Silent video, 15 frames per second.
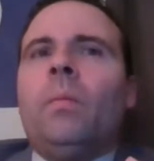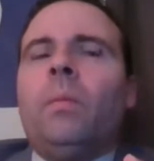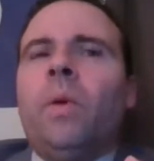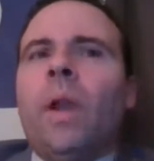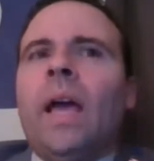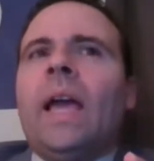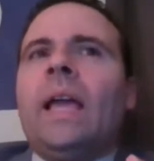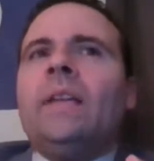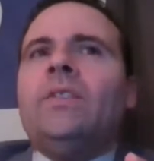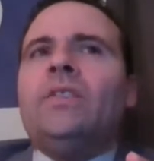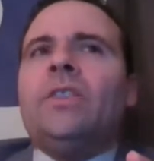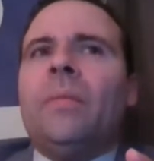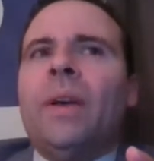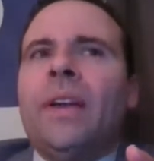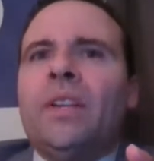played
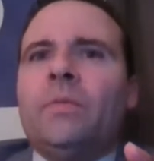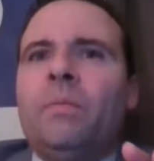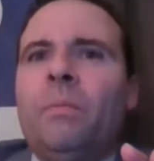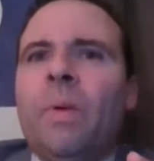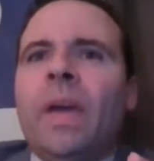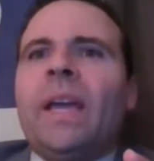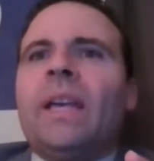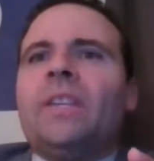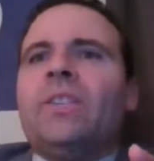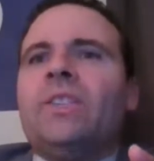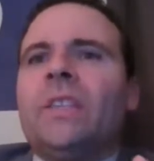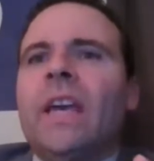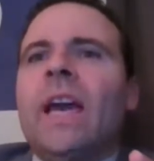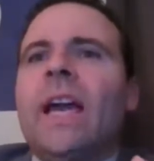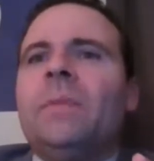some of his
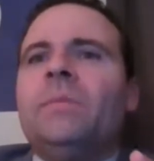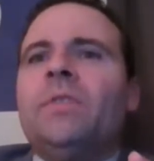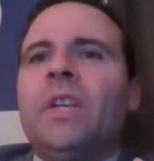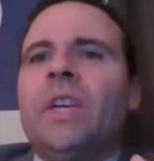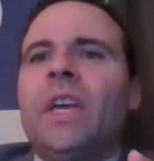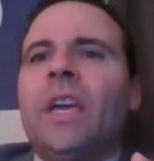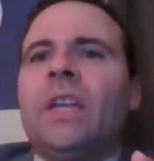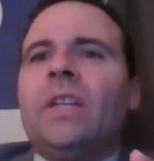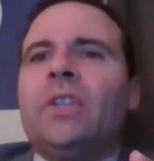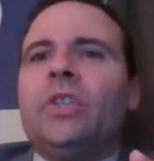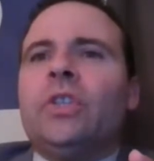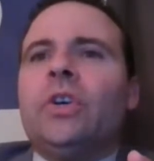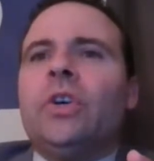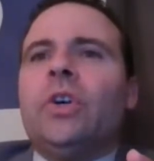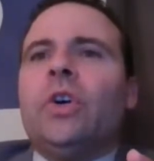biggest games
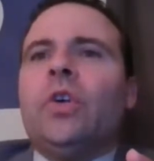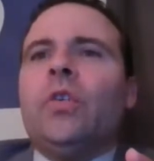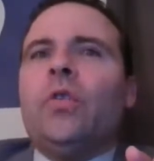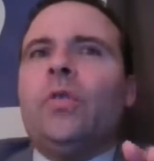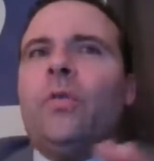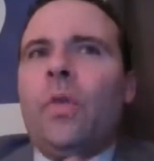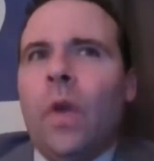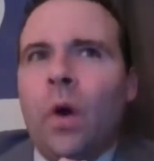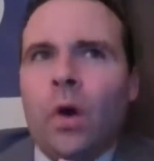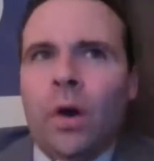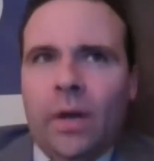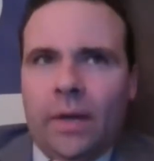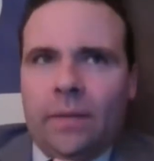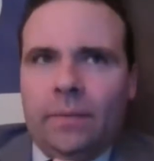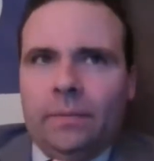against
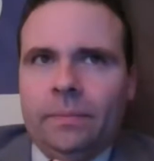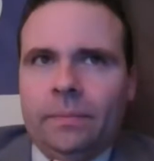Florida.